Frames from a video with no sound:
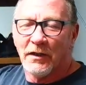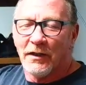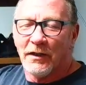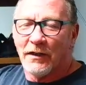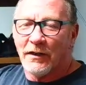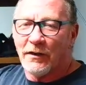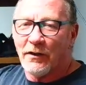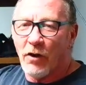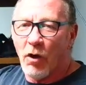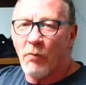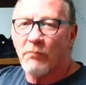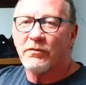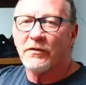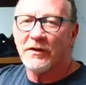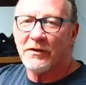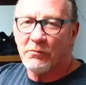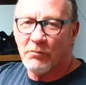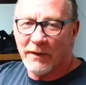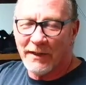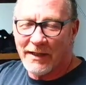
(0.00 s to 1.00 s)

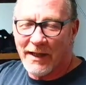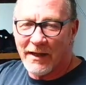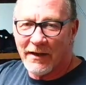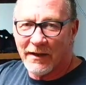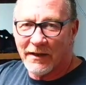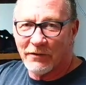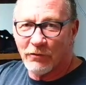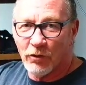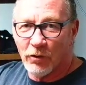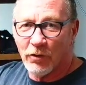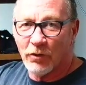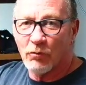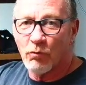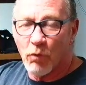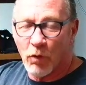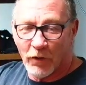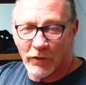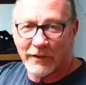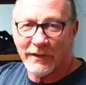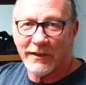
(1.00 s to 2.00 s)
Hopefully we get a good
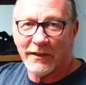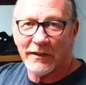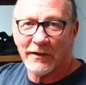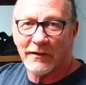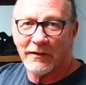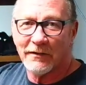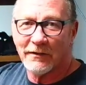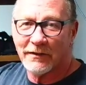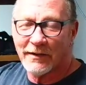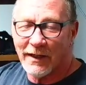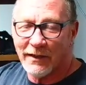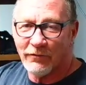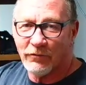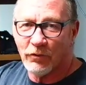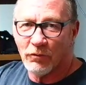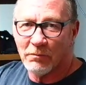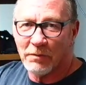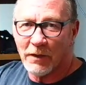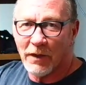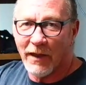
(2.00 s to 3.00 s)
working
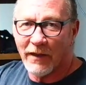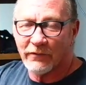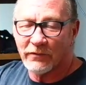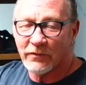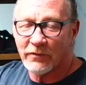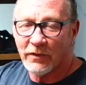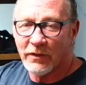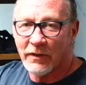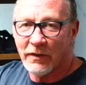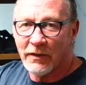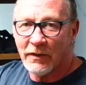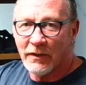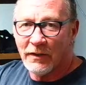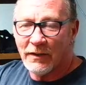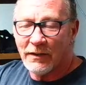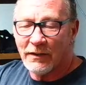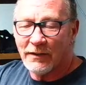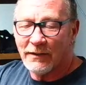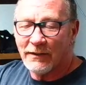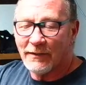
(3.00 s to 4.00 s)
K2 Plus.
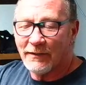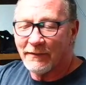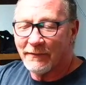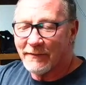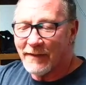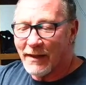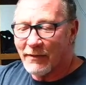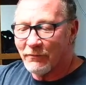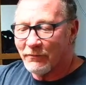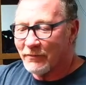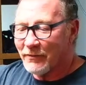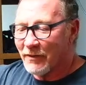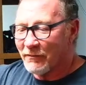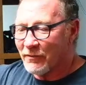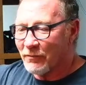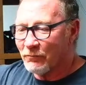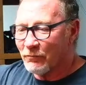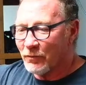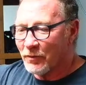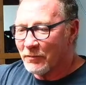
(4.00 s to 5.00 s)
That
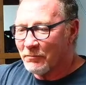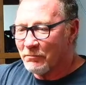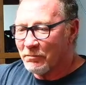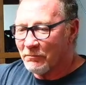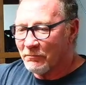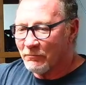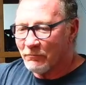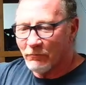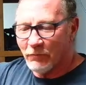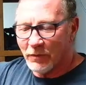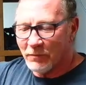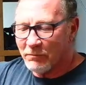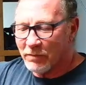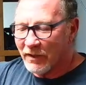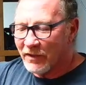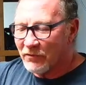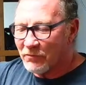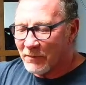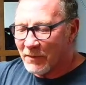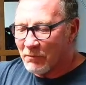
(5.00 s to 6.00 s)
nothing would
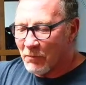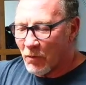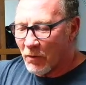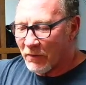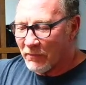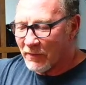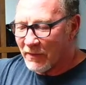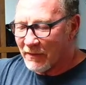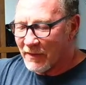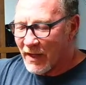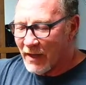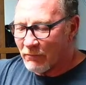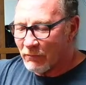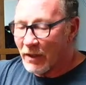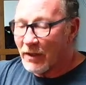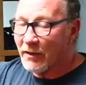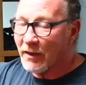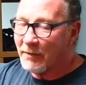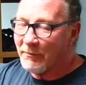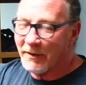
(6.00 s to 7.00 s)
please me more than that.
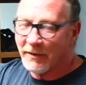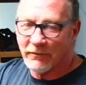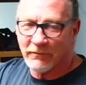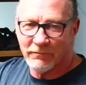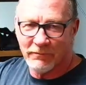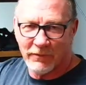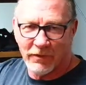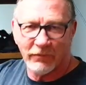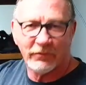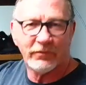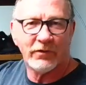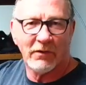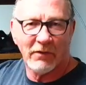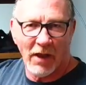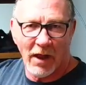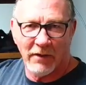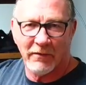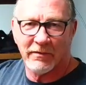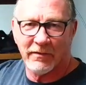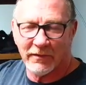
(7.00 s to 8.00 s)
Well, I mean, there's a
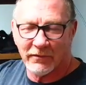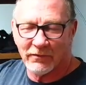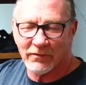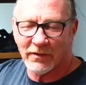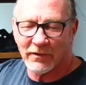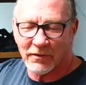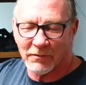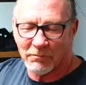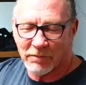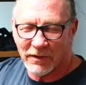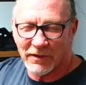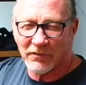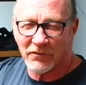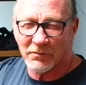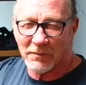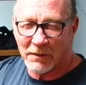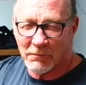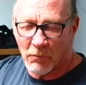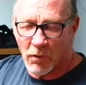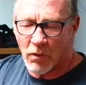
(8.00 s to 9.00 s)
lot of things that could please
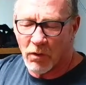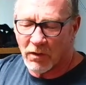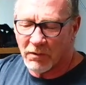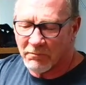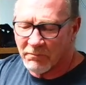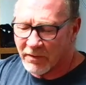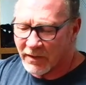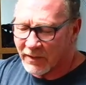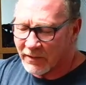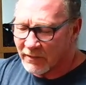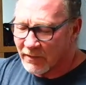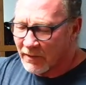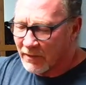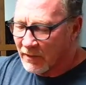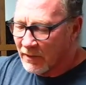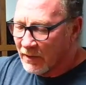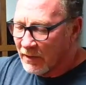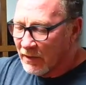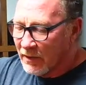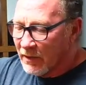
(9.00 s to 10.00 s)
me more, but
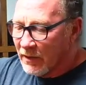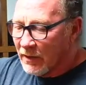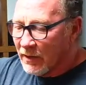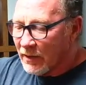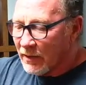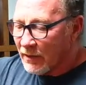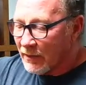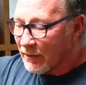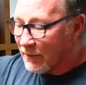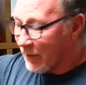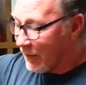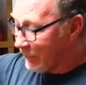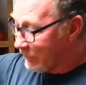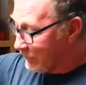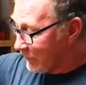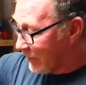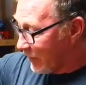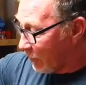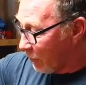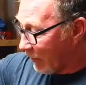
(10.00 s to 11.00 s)
I
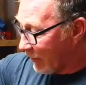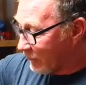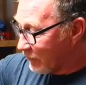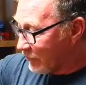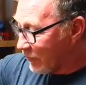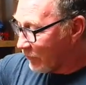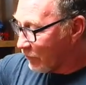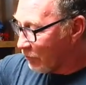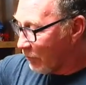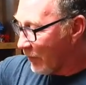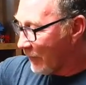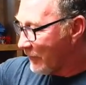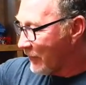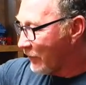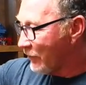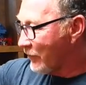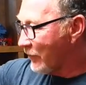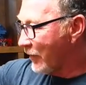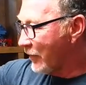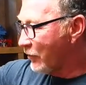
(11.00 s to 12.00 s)
just want
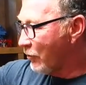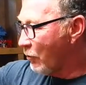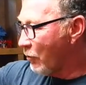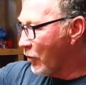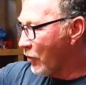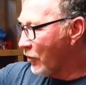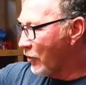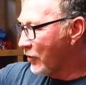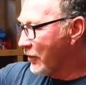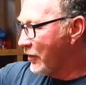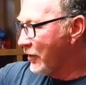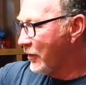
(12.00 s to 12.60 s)
this thing to work,